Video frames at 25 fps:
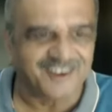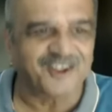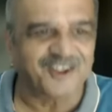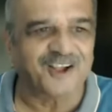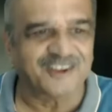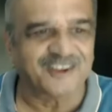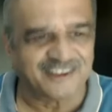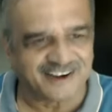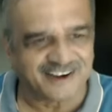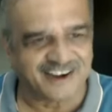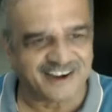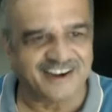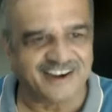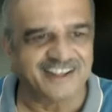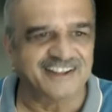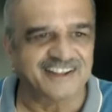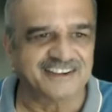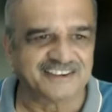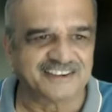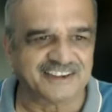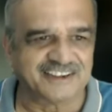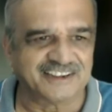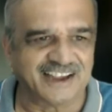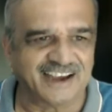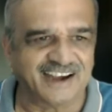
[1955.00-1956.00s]
already
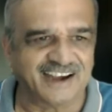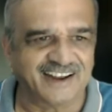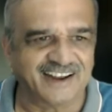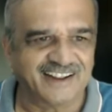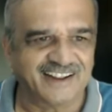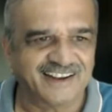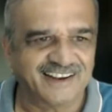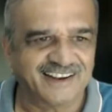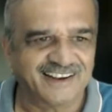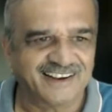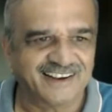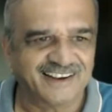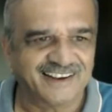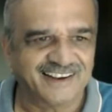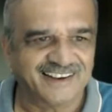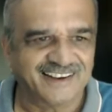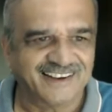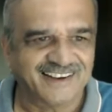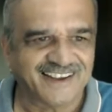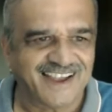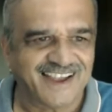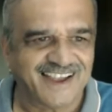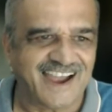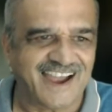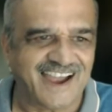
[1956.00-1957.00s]
inside
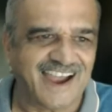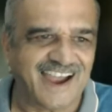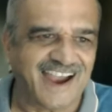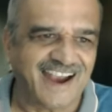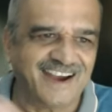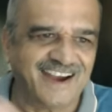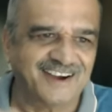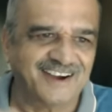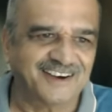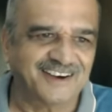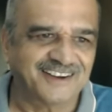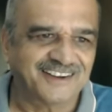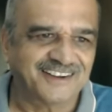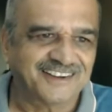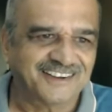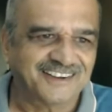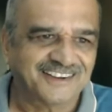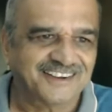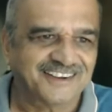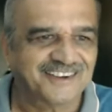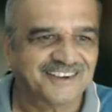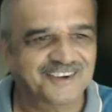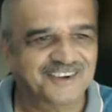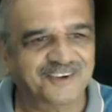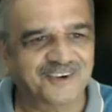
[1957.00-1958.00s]
and
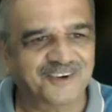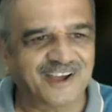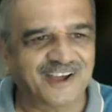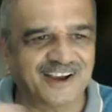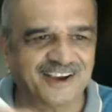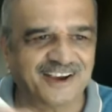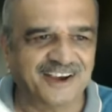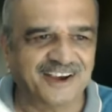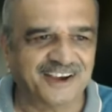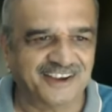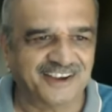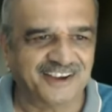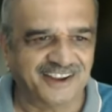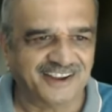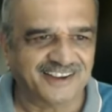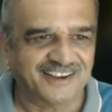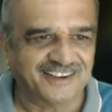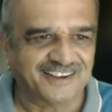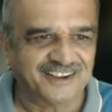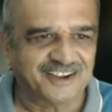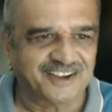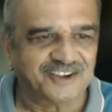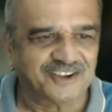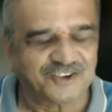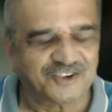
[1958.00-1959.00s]
you are heating.
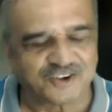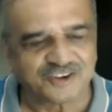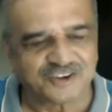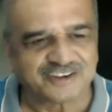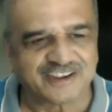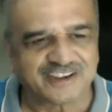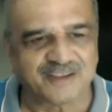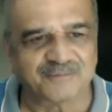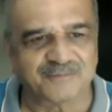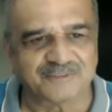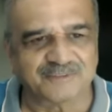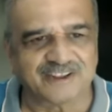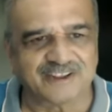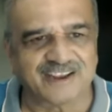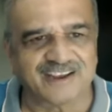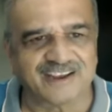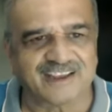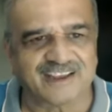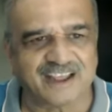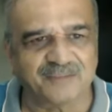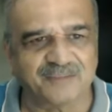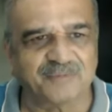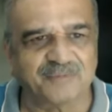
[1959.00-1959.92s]
So same thing can